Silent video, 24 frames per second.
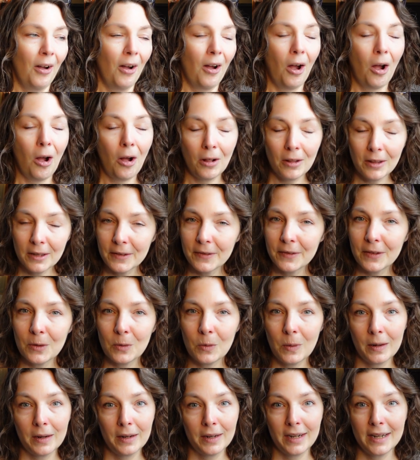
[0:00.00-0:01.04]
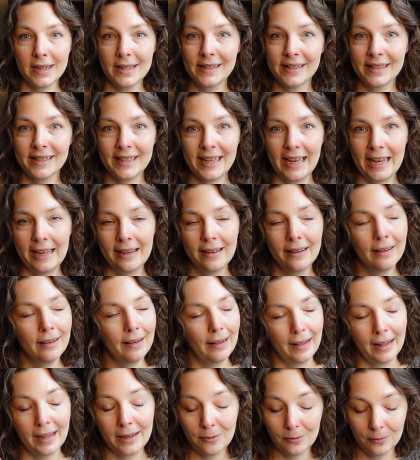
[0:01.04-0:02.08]
all of the worries
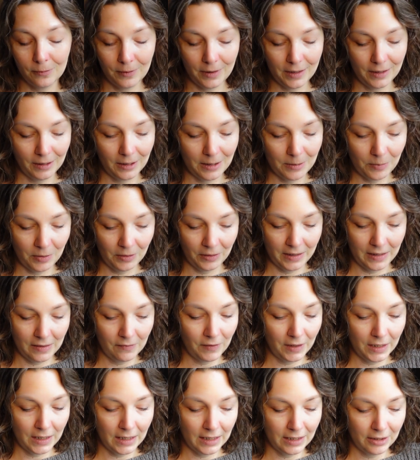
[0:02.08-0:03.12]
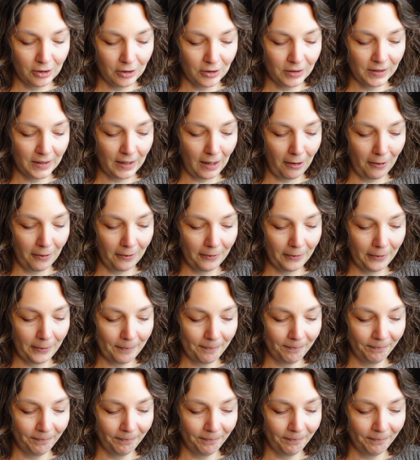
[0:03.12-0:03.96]
and really believing in yourself.